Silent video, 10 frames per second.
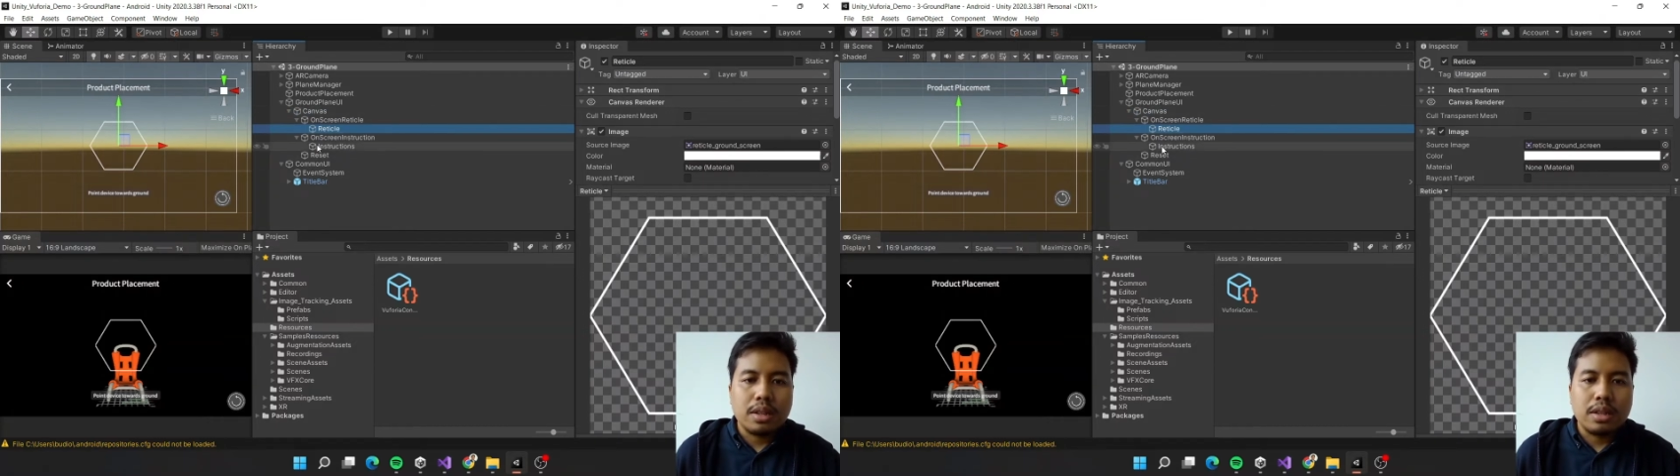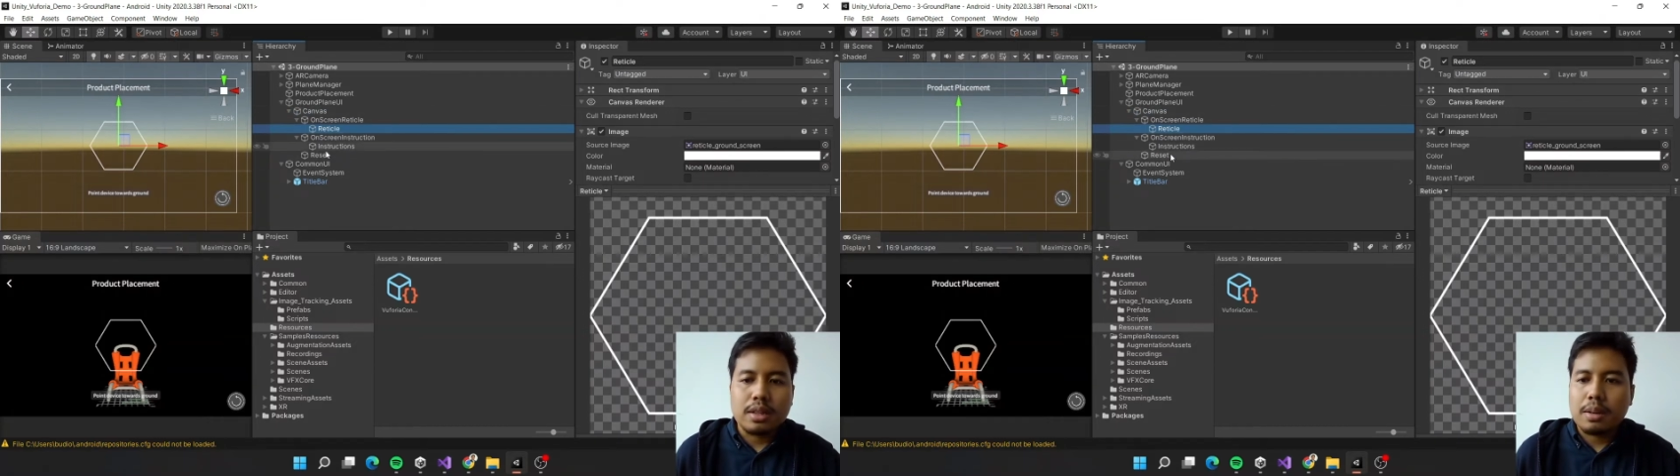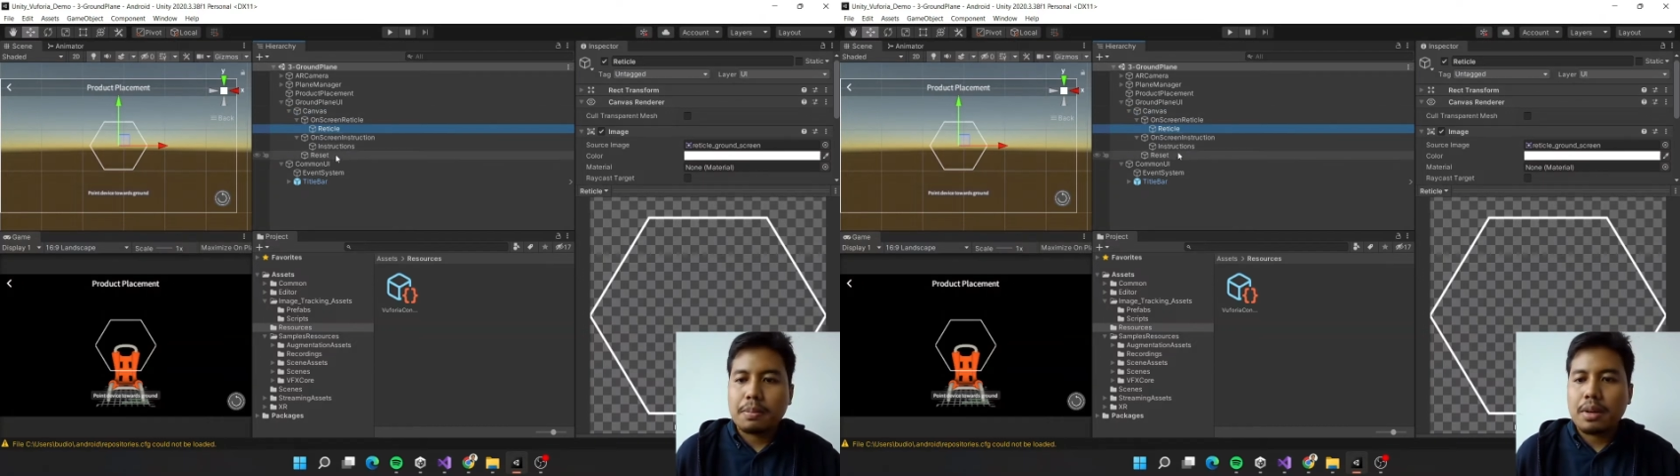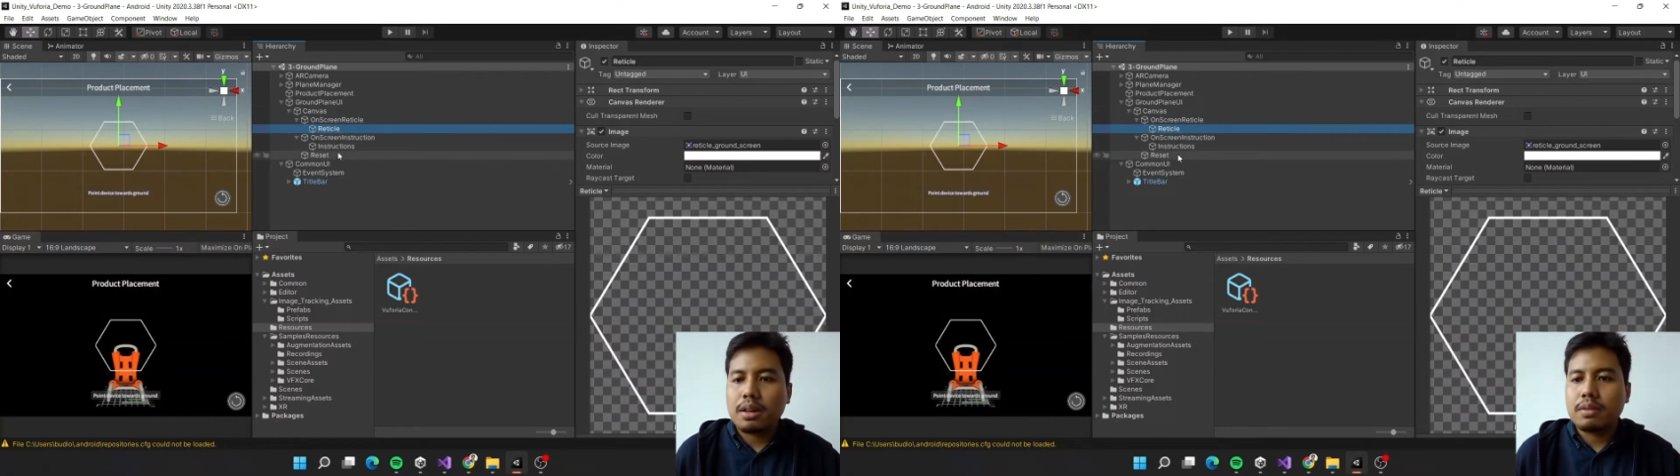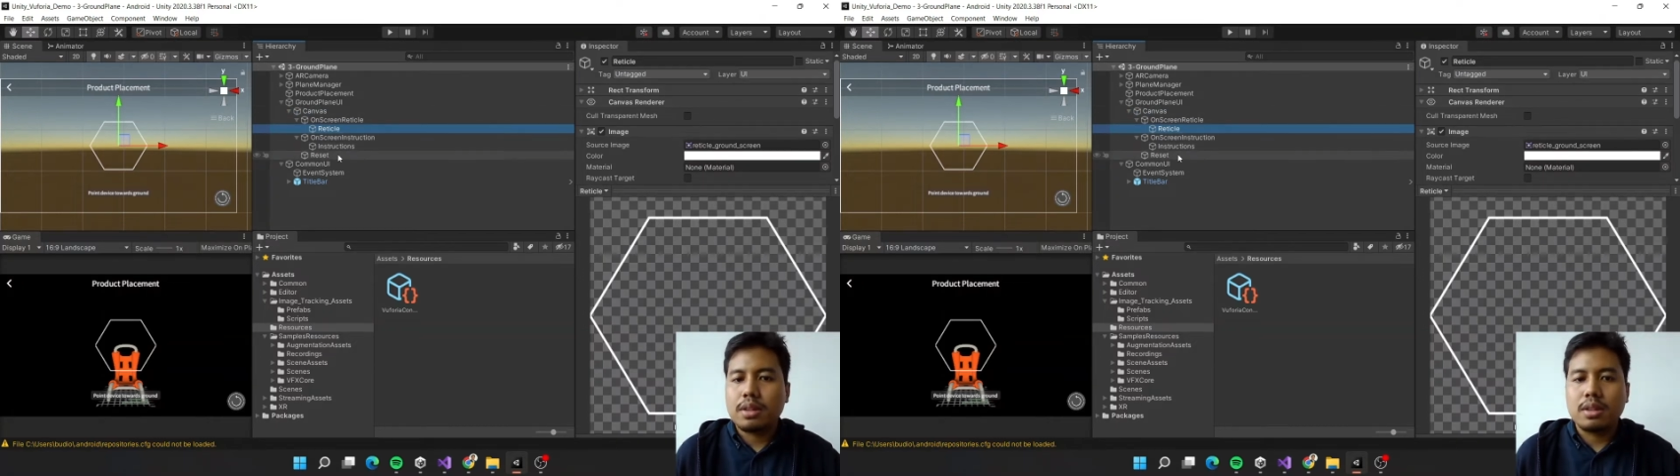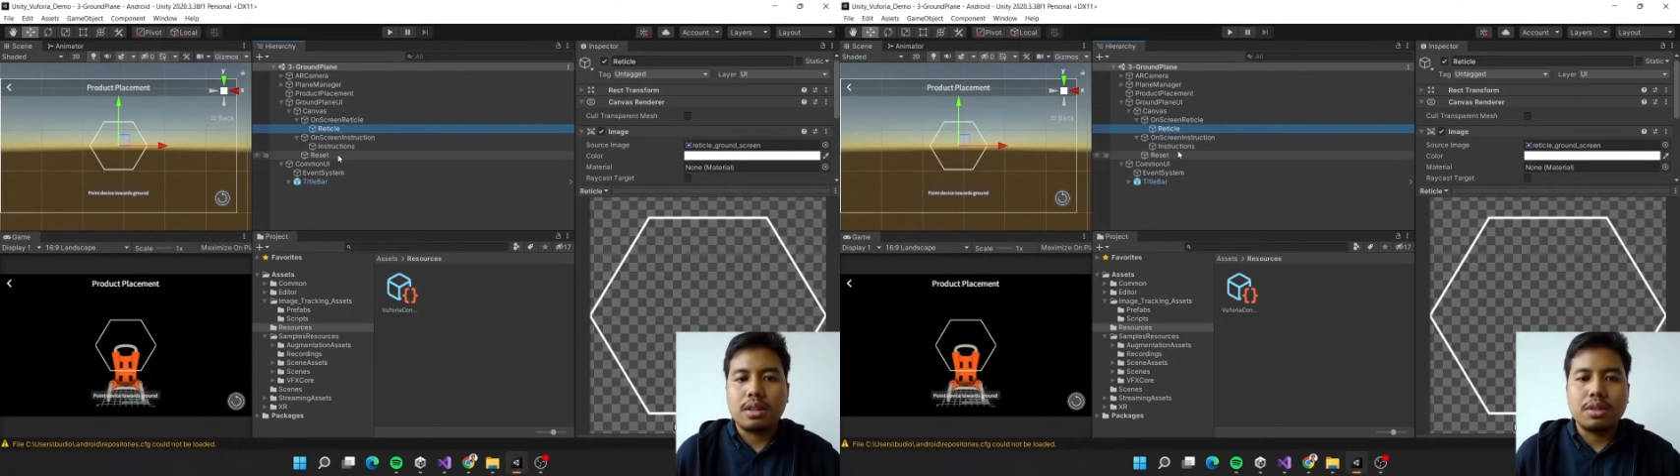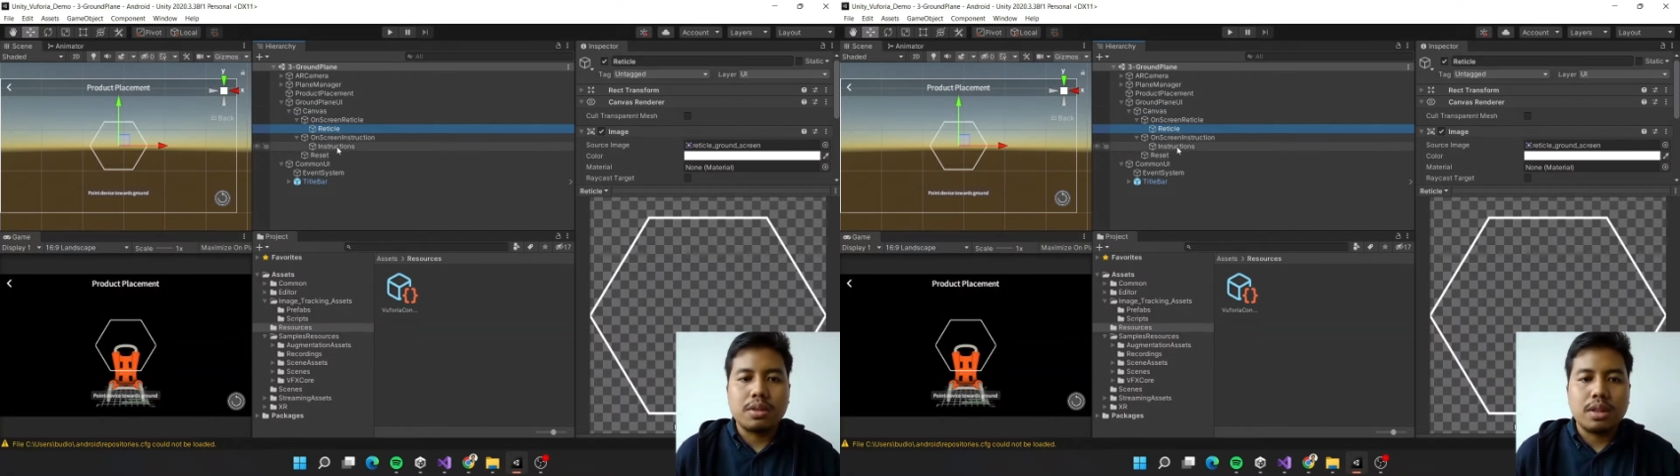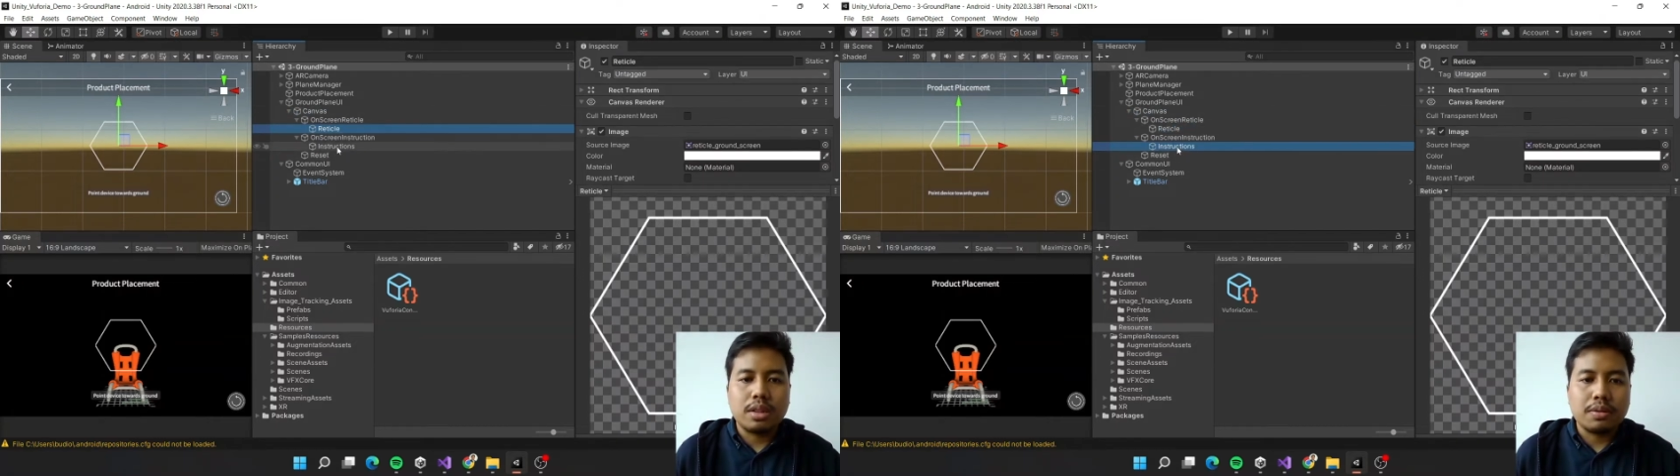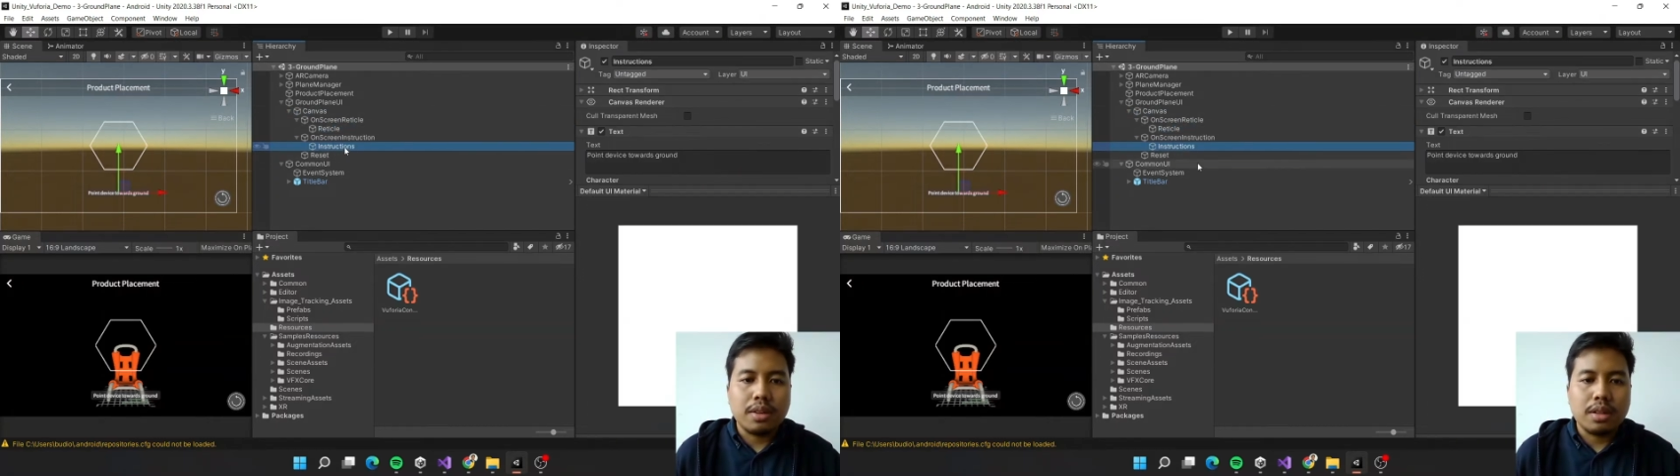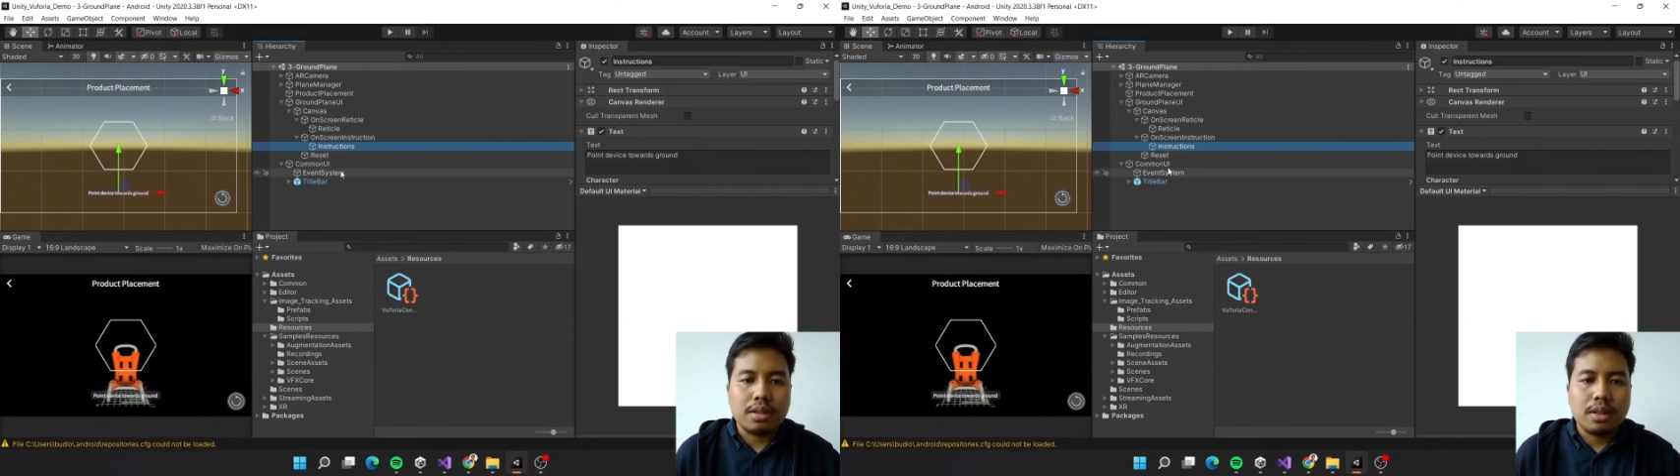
These are part of the user interface,